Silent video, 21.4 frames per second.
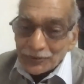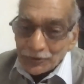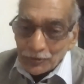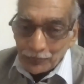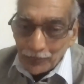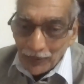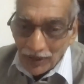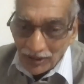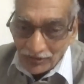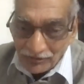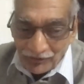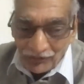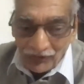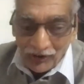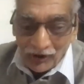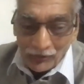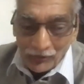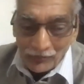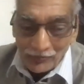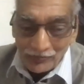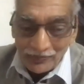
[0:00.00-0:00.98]
to
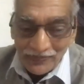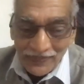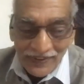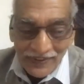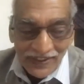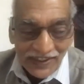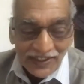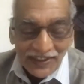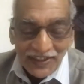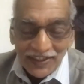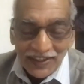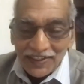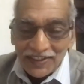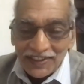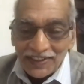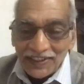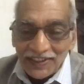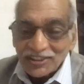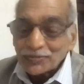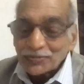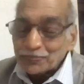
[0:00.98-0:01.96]
perform
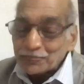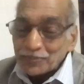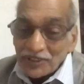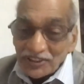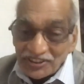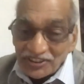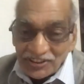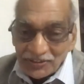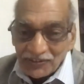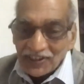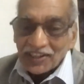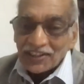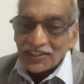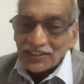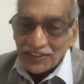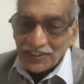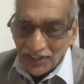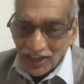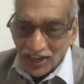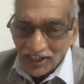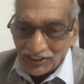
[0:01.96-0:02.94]
a
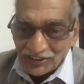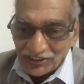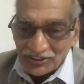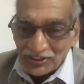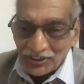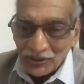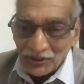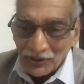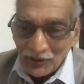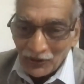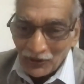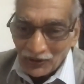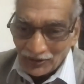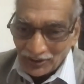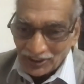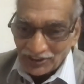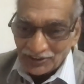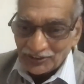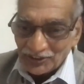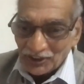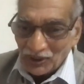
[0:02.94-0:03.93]
specific task or
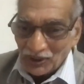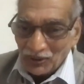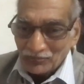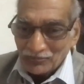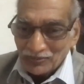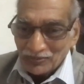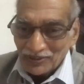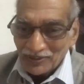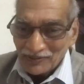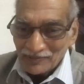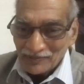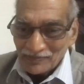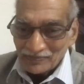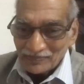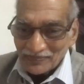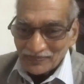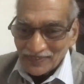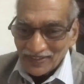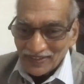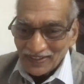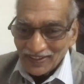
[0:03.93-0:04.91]
a job.
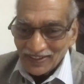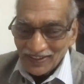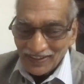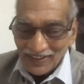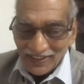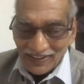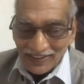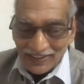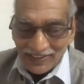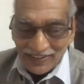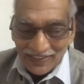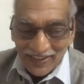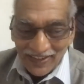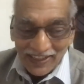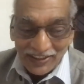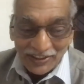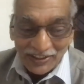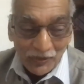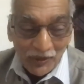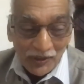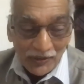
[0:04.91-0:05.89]

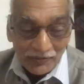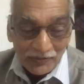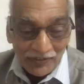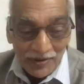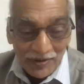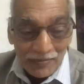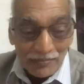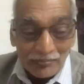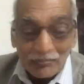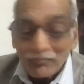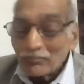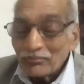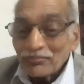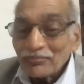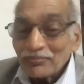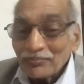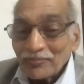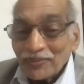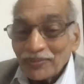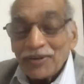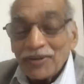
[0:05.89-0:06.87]
That's what we
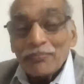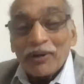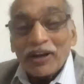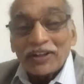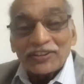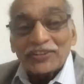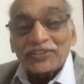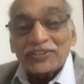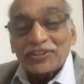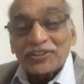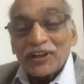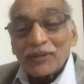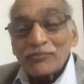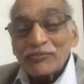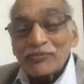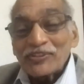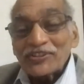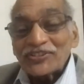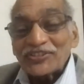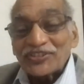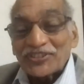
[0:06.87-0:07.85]
mean by the
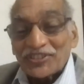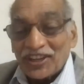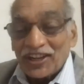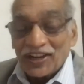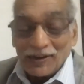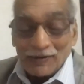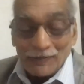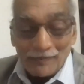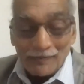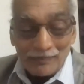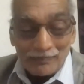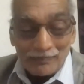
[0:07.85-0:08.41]
term skill.